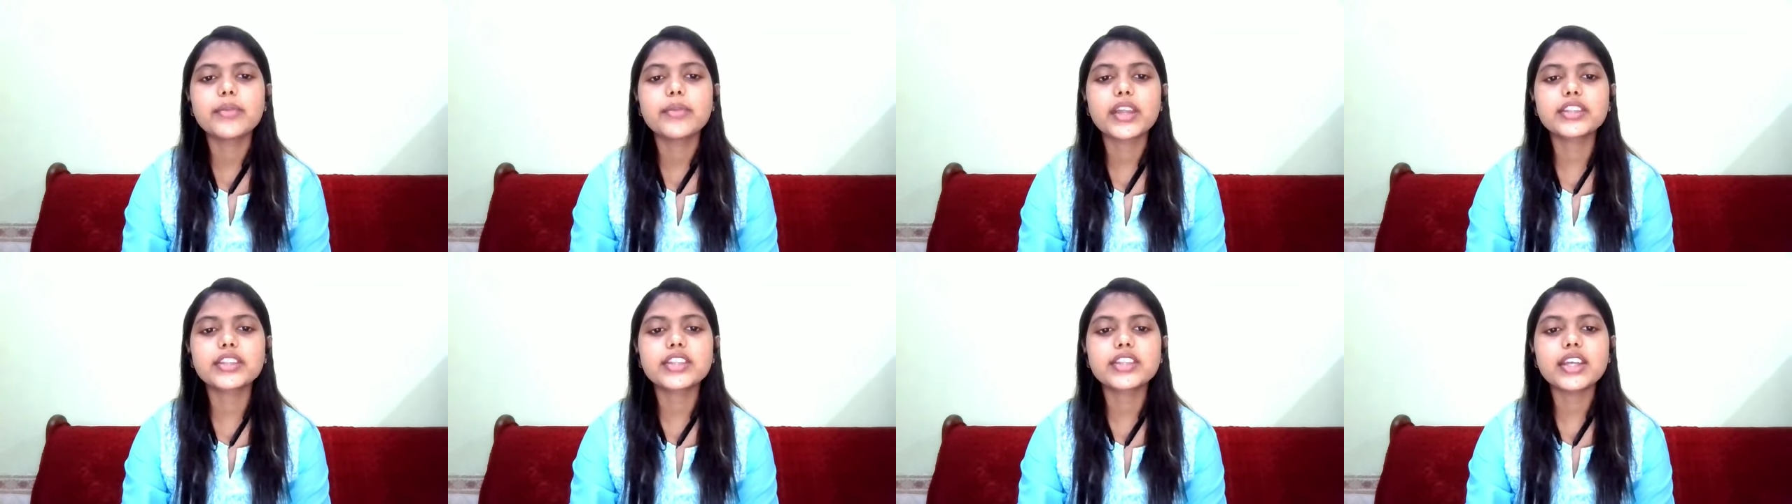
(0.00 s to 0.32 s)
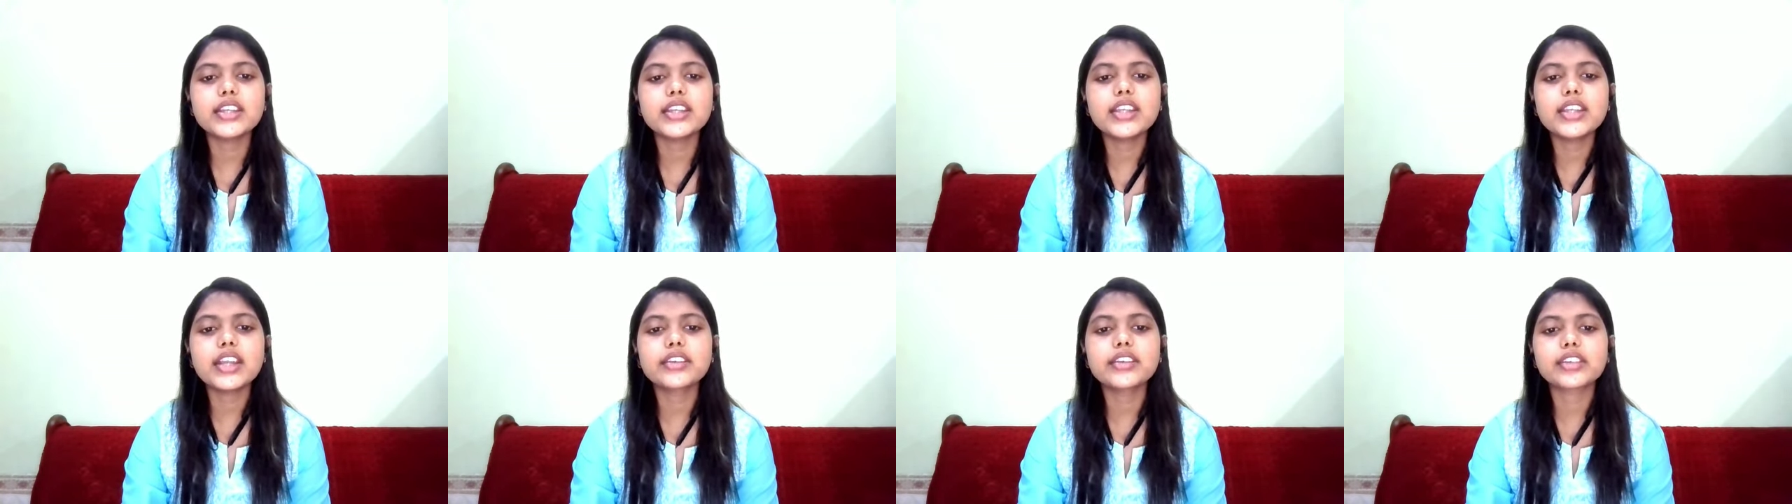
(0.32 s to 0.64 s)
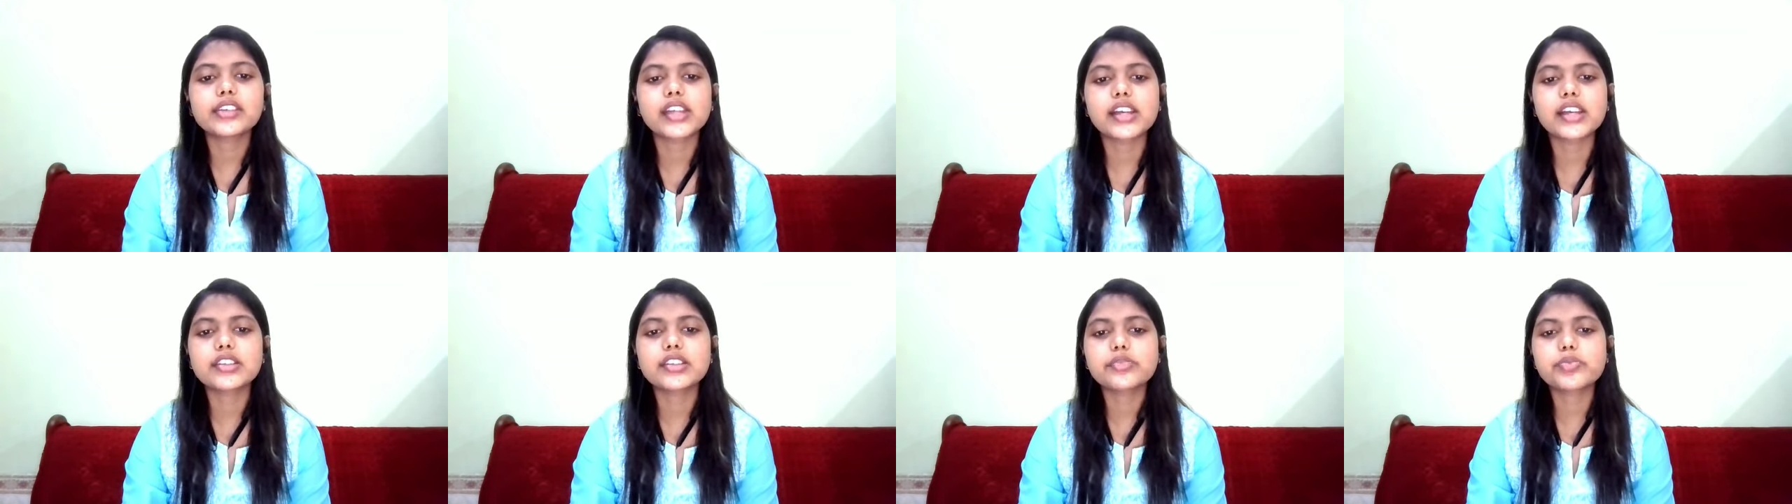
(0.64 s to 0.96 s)
Prajanya
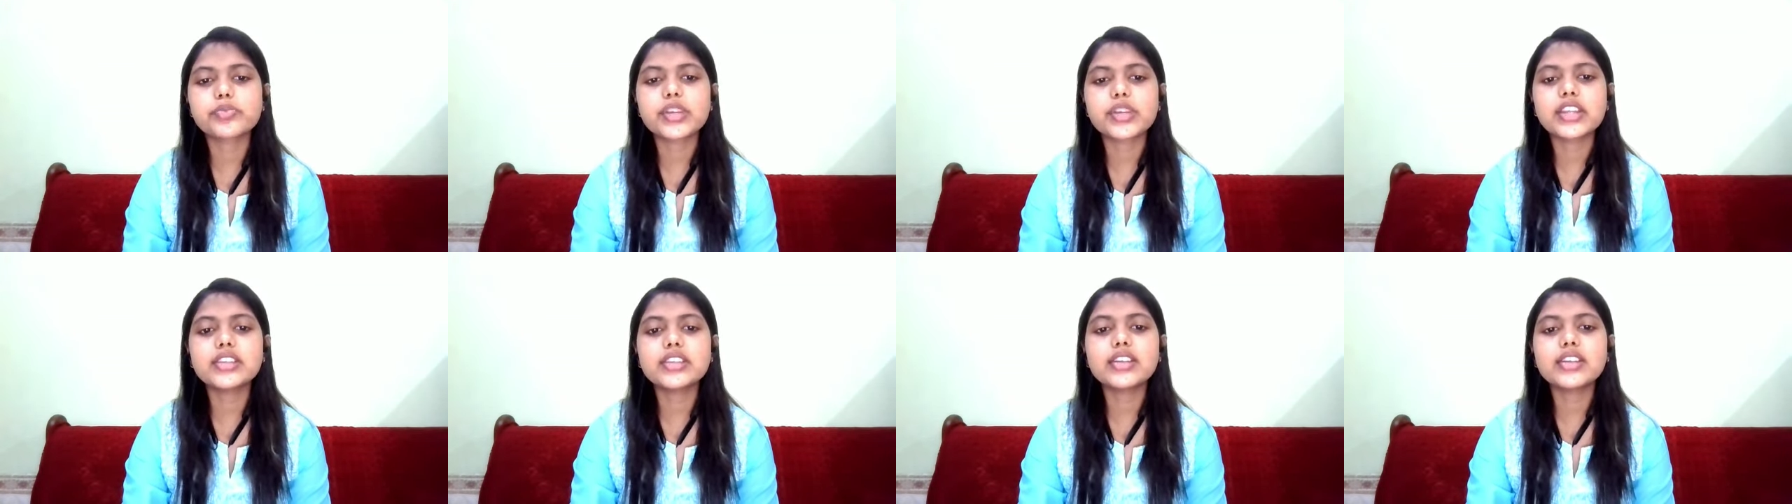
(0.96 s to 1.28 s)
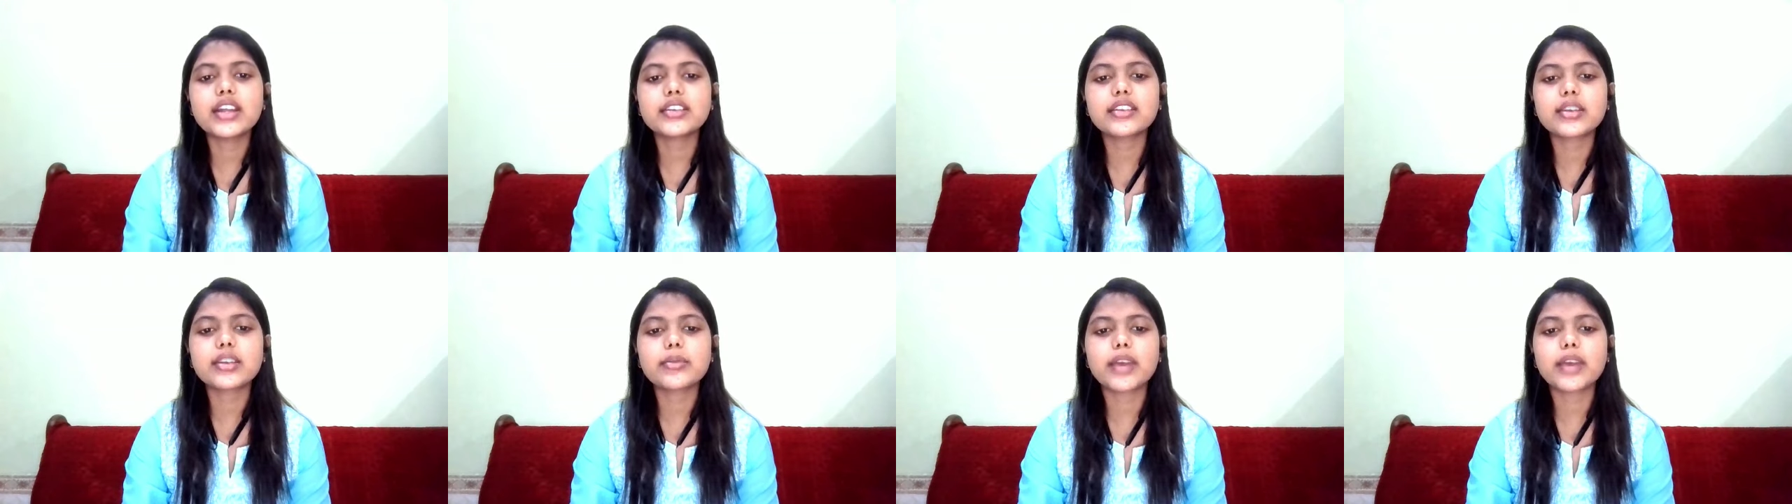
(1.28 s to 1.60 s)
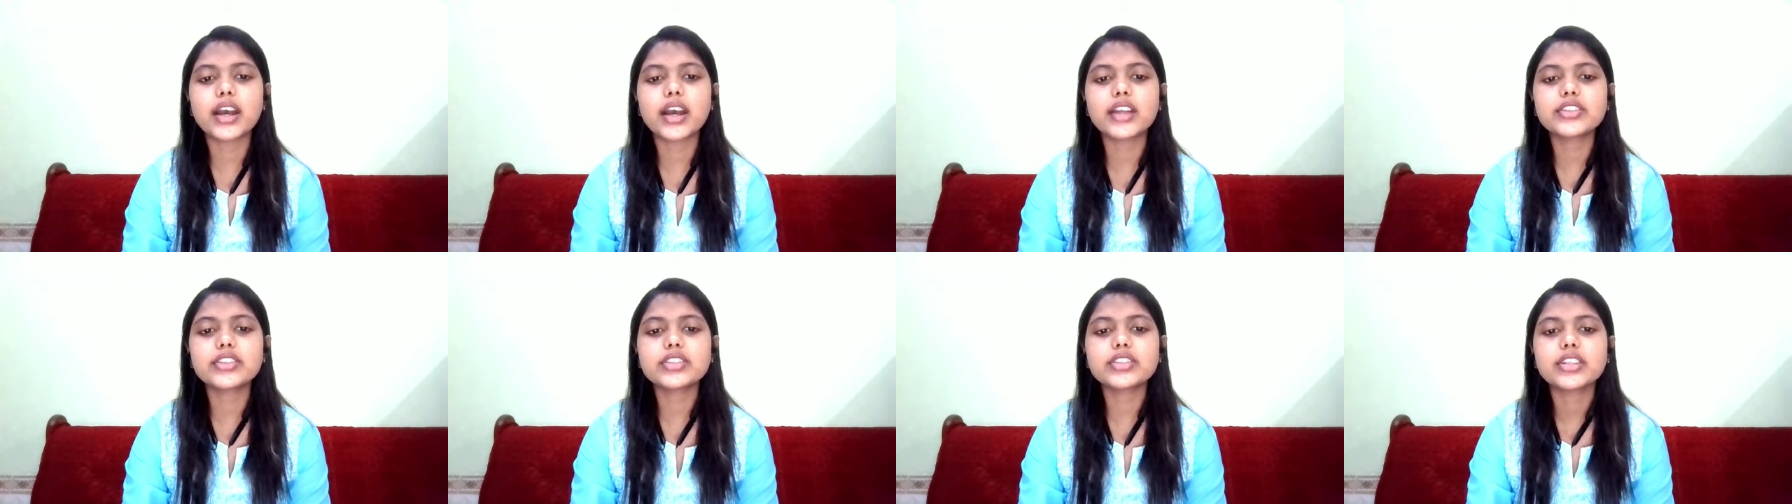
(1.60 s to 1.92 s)
Trust, Prisoner
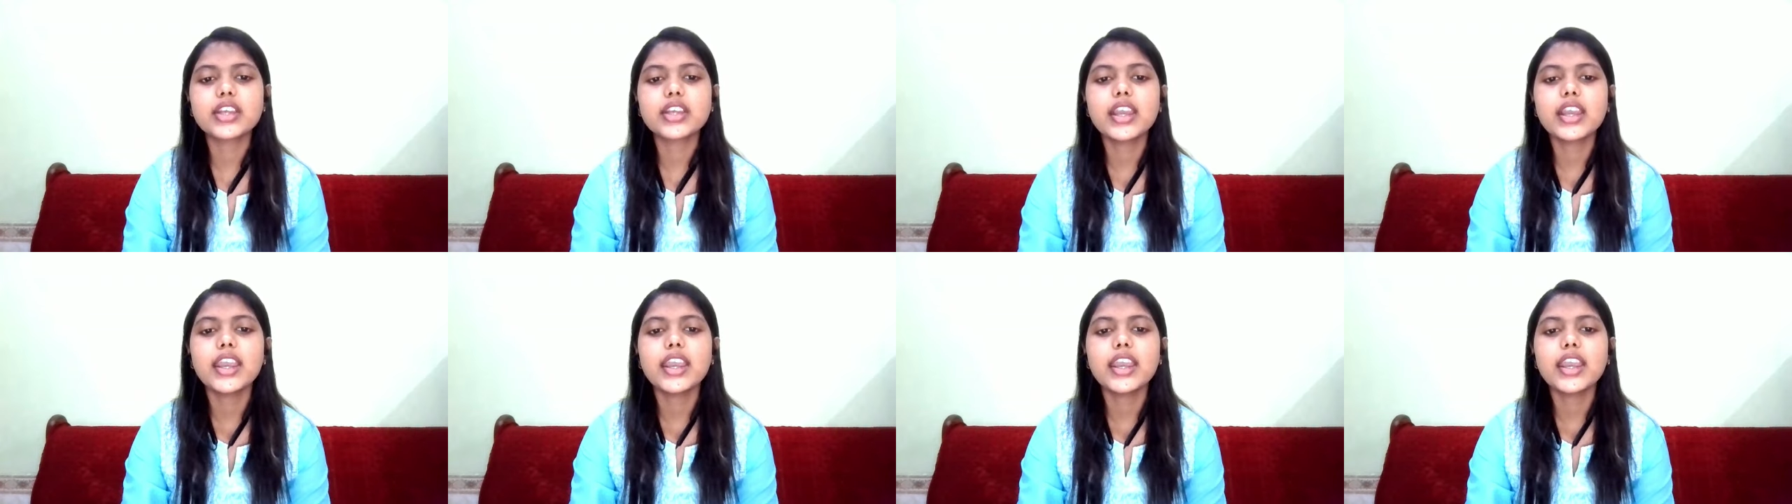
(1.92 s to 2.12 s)
Samaj,